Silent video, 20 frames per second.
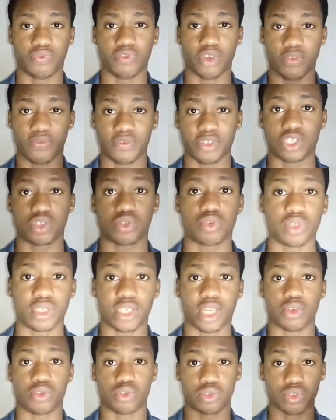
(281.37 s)
your physical
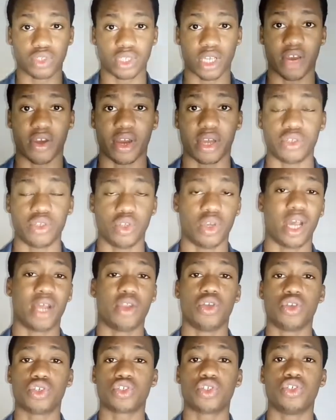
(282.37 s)
circle, those around you,
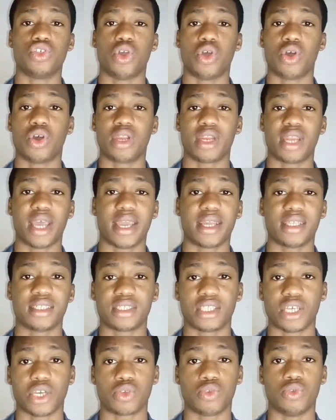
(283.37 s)
and also your online
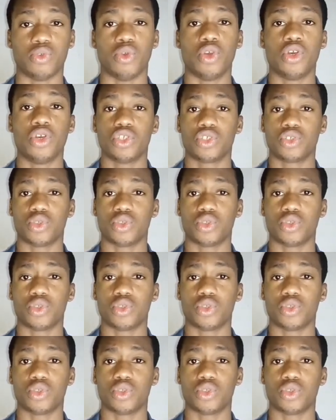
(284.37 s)
circle.